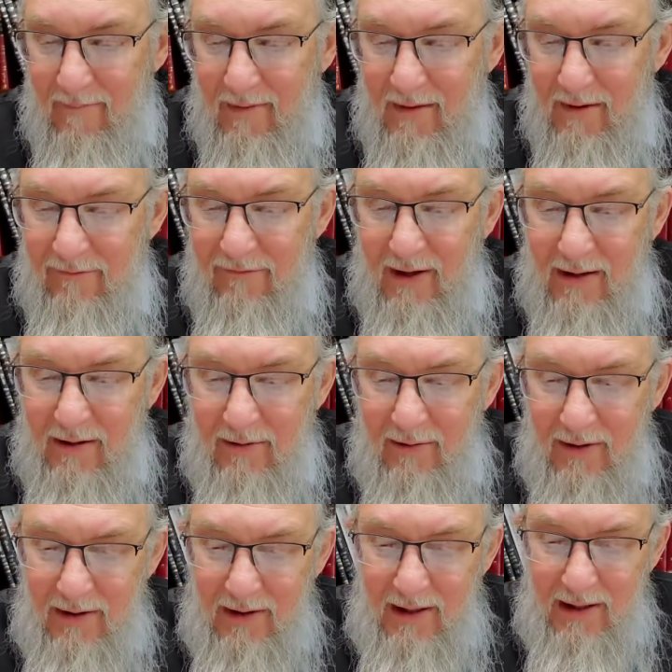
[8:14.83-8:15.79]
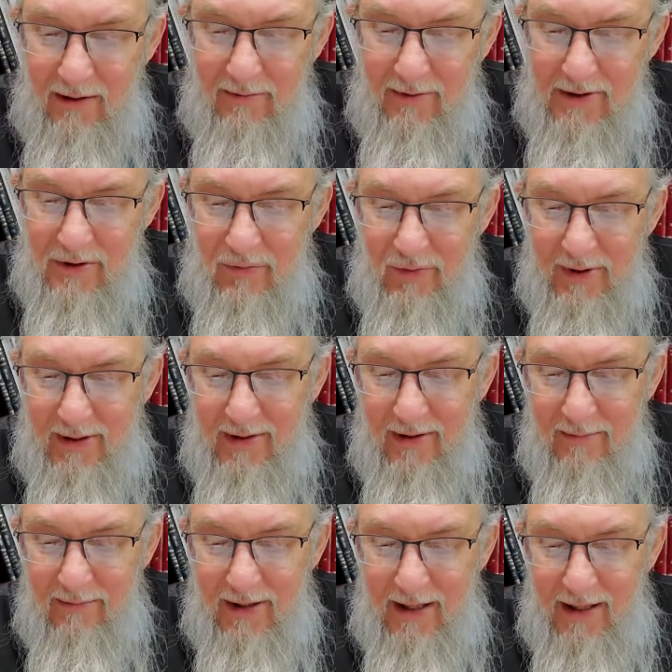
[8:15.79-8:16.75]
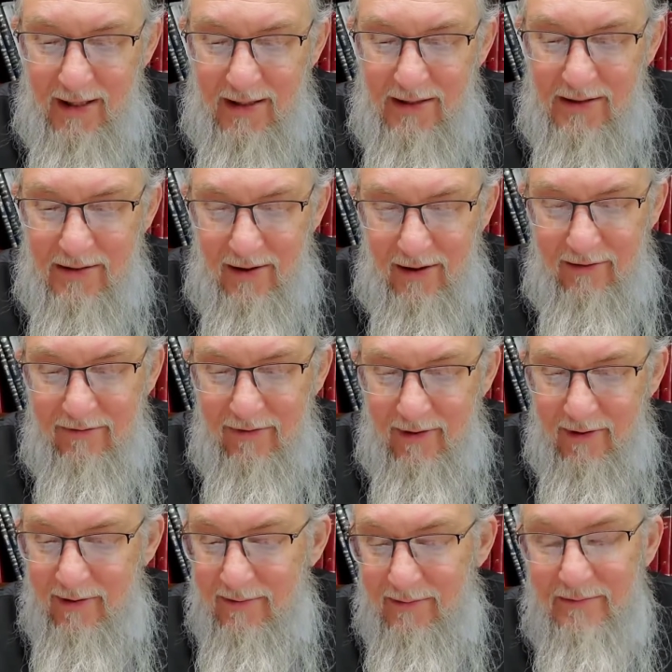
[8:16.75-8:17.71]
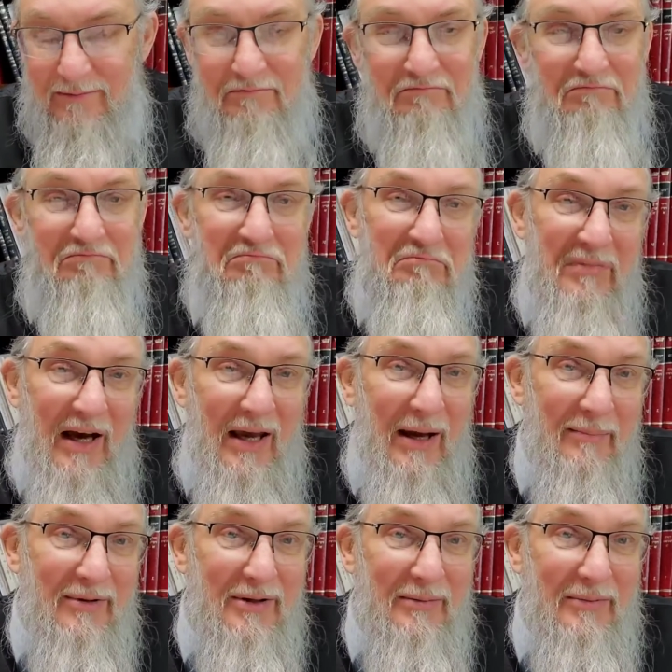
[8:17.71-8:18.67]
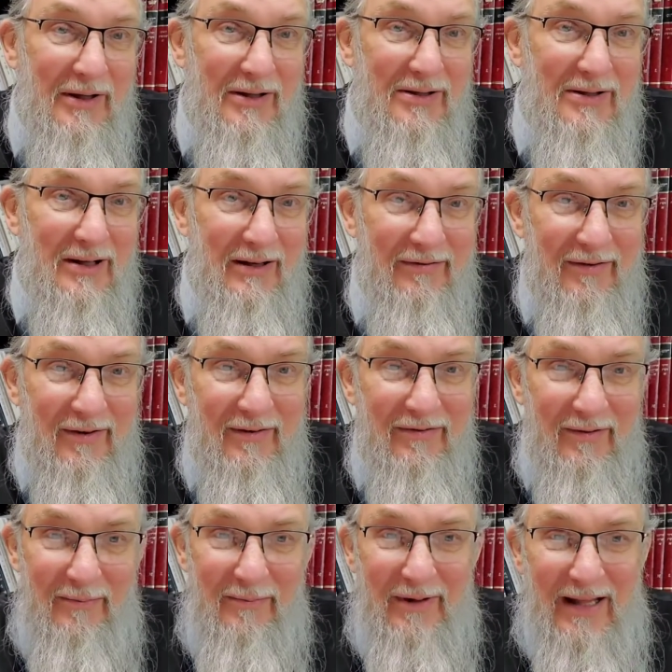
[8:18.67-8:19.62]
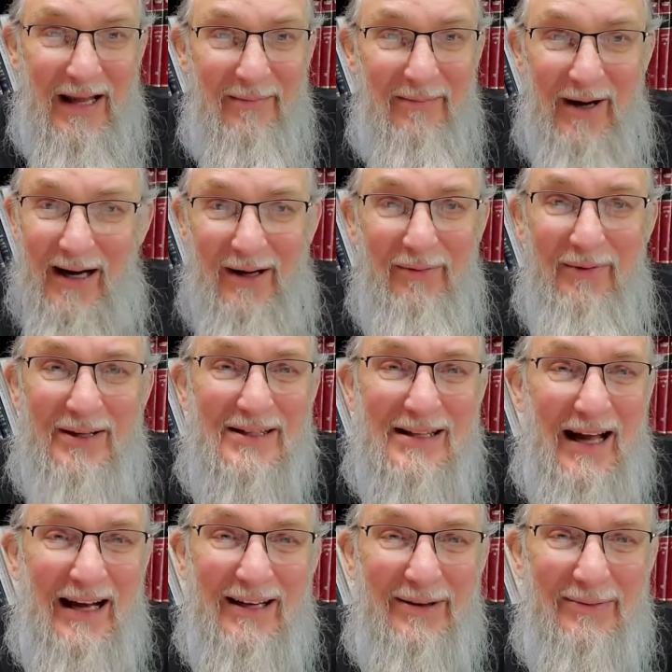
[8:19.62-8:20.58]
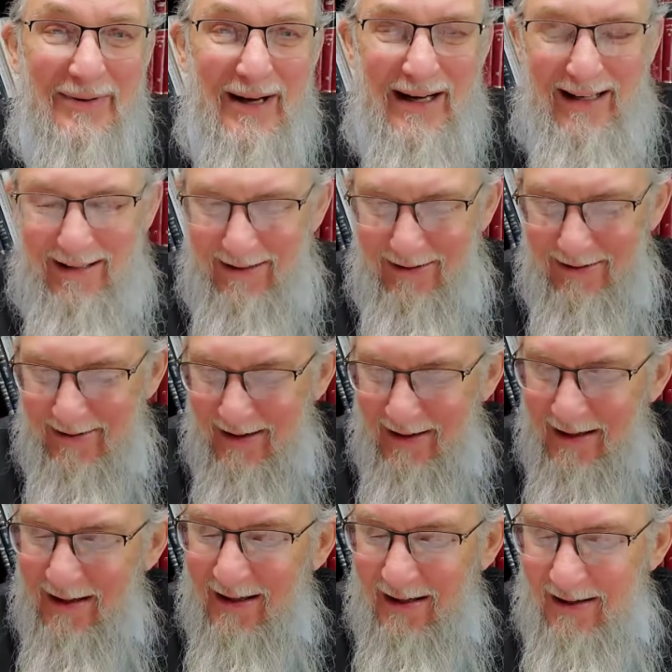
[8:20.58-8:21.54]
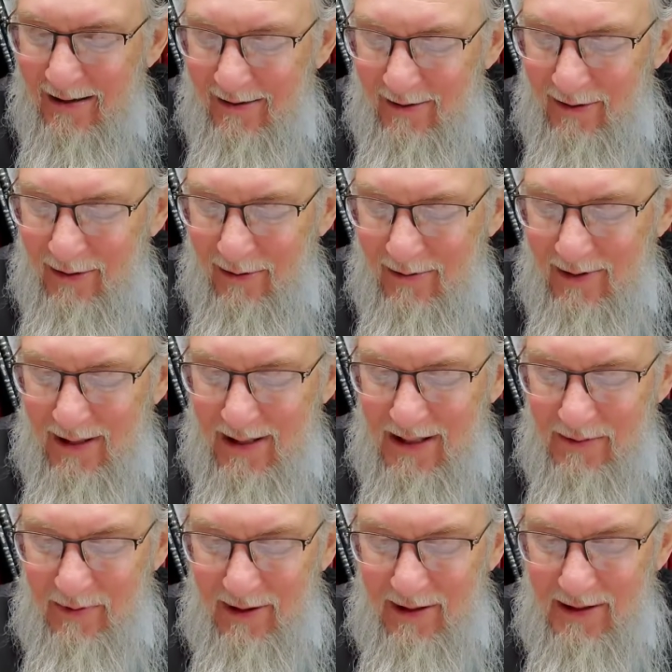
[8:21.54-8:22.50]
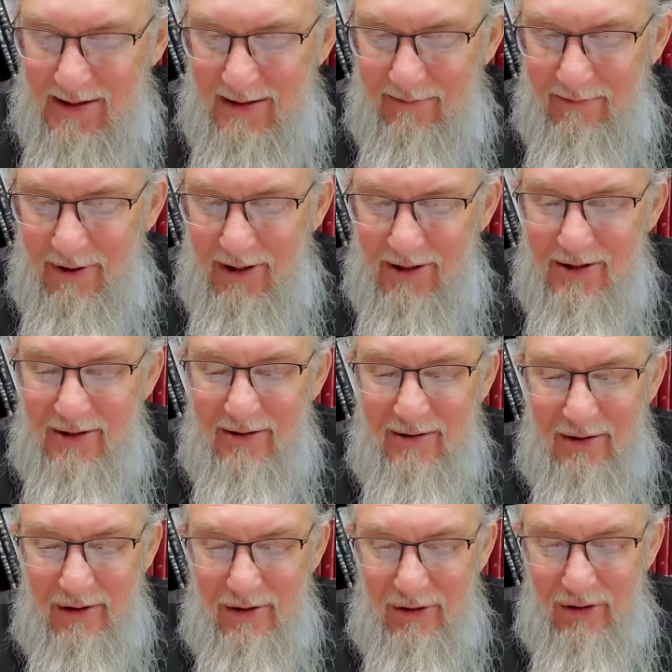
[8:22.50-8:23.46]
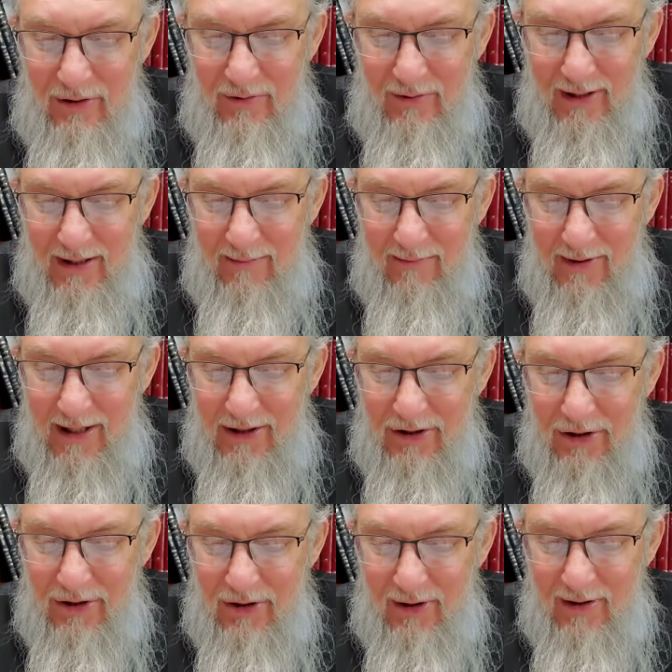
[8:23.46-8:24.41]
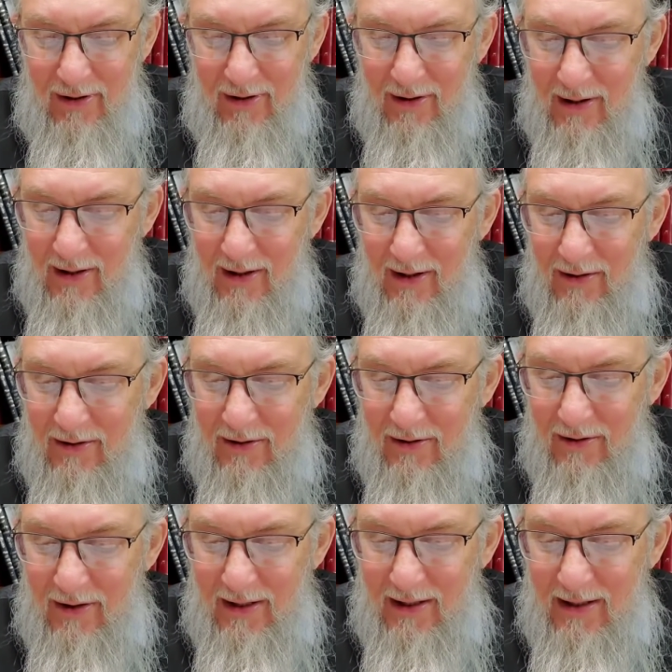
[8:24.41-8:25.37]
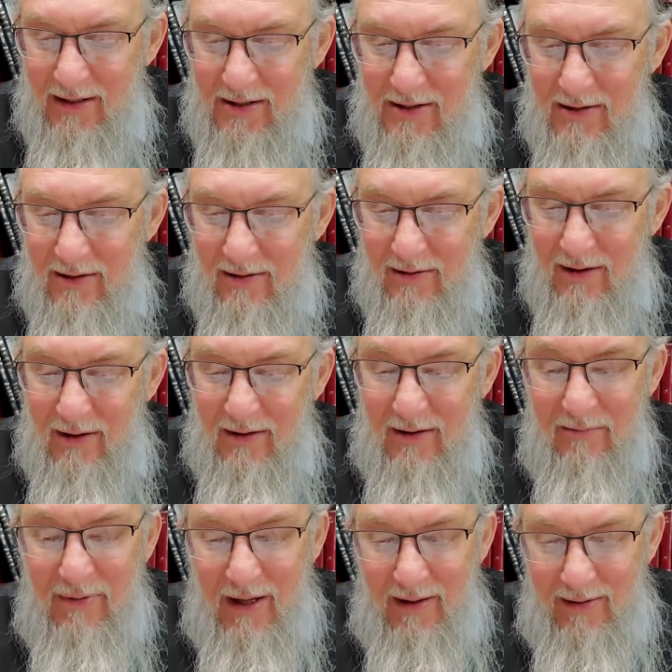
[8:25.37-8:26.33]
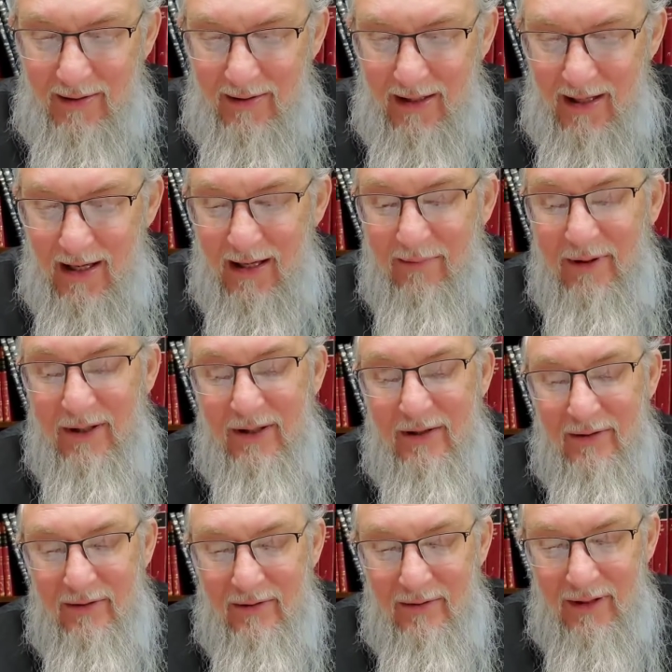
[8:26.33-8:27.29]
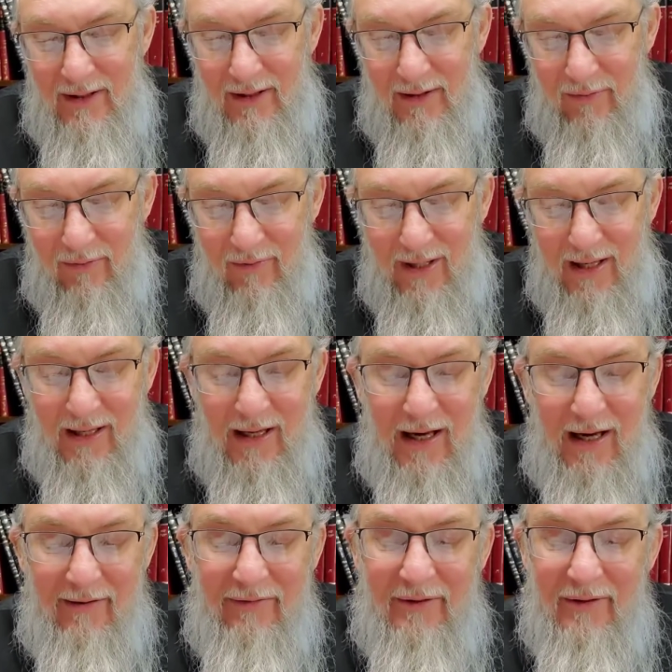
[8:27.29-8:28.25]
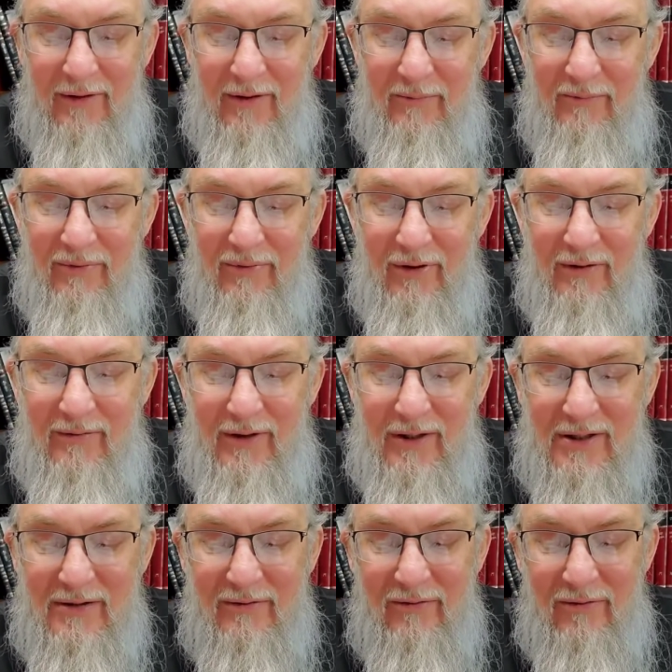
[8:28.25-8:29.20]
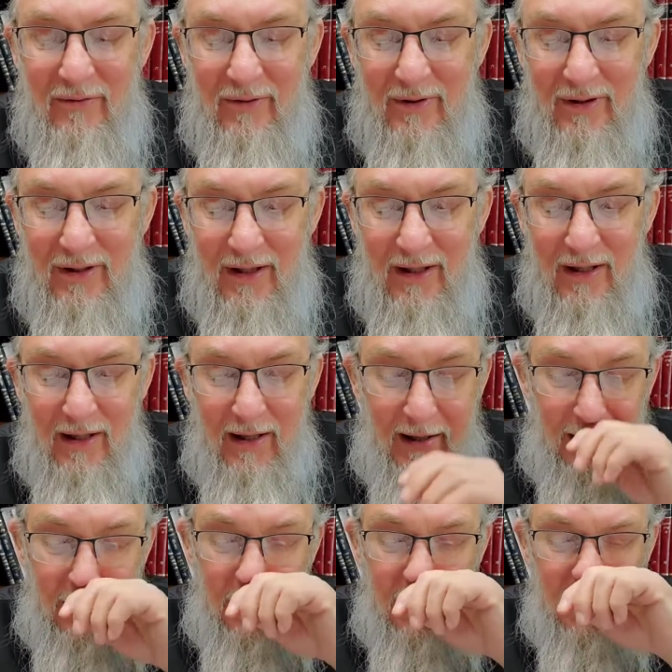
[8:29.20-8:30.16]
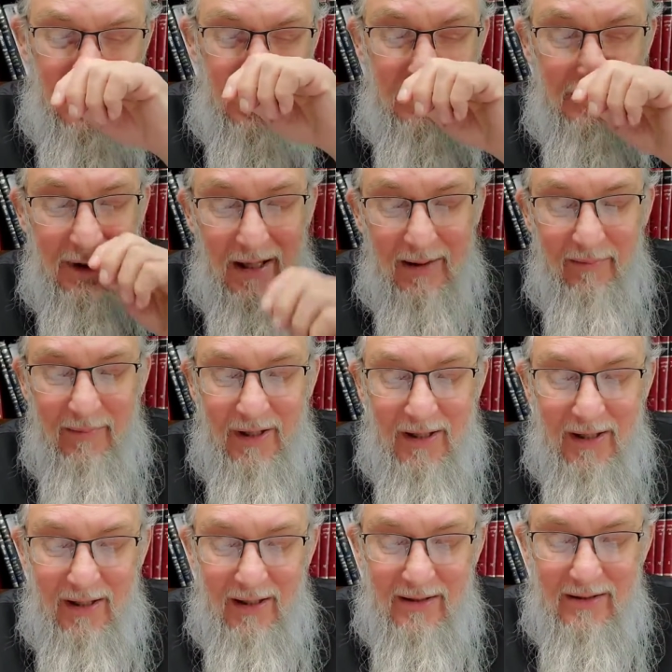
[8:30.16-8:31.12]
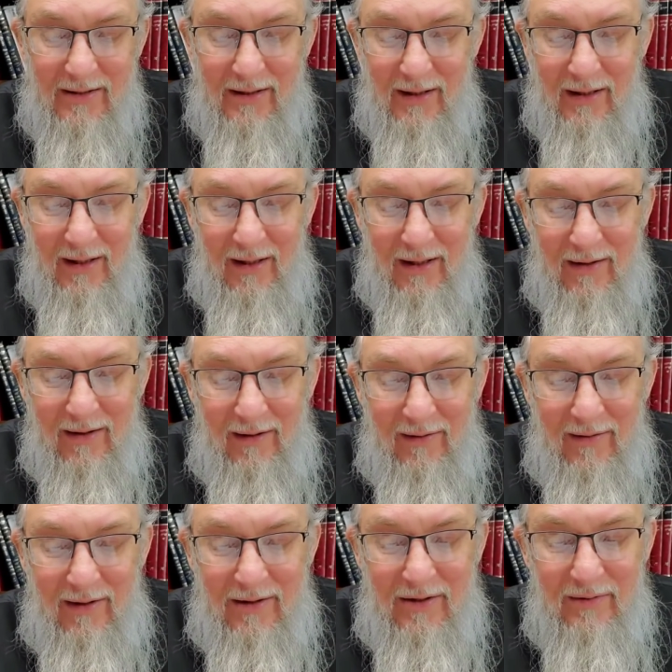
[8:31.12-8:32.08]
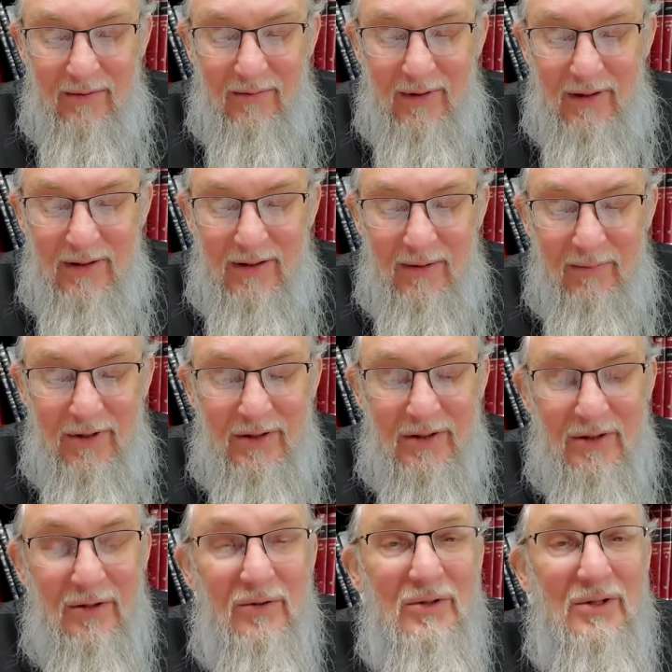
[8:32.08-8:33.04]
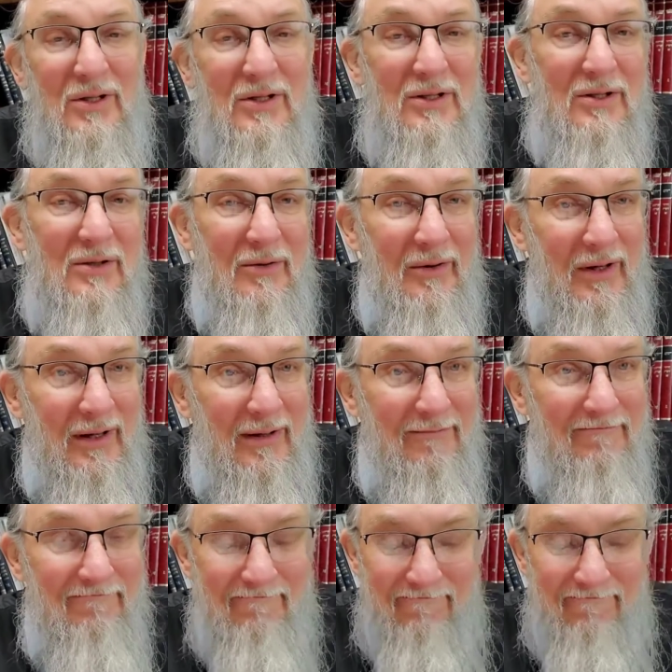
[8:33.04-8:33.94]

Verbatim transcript: The following letter was written by a cipher. I happen to be a cipher from B'nai Brak. It wasn't, I didn't write it though. Who experienced the personal Yeshua and made sure to let us know all about it. I am including it right after the previous Vort on Kriya Shema because uh, this is a mezuzah story.